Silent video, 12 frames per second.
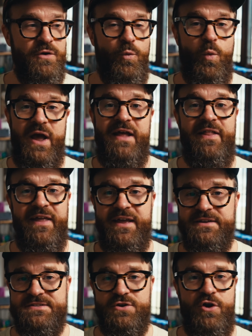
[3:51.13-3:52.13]

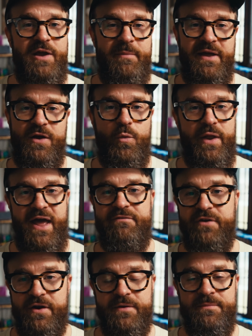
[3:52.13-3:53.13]
wailing, screaming,
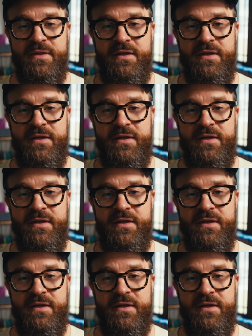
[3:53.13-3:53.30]
whatever,